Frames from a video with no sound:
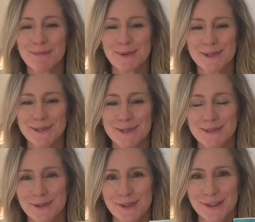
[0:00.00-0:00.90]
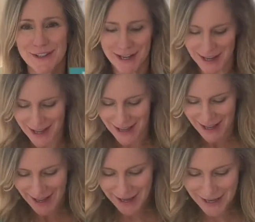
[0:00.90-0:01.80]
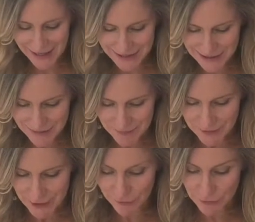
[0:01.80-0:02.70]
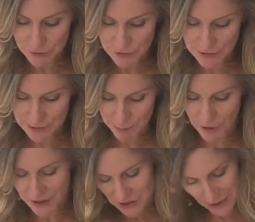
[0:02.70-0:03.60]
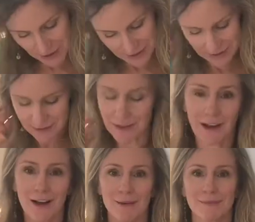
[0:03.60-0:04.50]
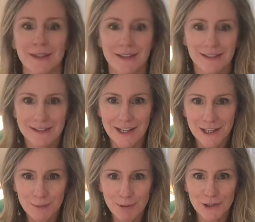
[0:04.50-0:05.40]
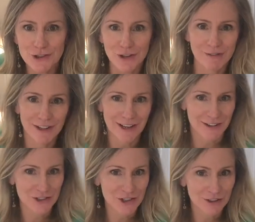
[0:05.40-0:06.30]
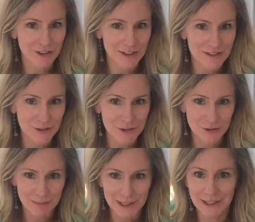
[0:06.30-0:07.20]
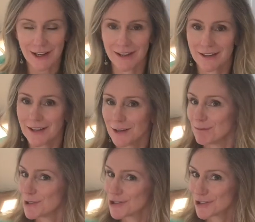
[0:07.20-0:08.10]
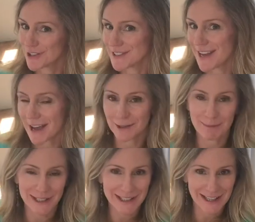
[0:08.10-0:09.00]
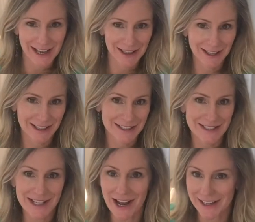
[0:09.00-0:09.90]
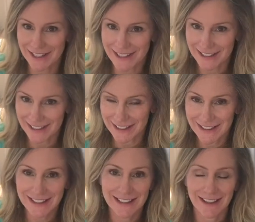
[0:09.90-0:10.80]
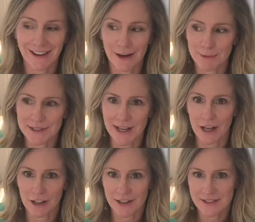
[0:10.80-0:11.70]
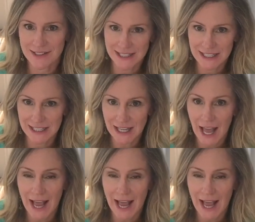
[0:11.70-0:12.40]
books are sold. And if you do this project, take a picture of it and share it on social media. Be sure to tag me at Liz Heinecke. It's LIZHEINECKE.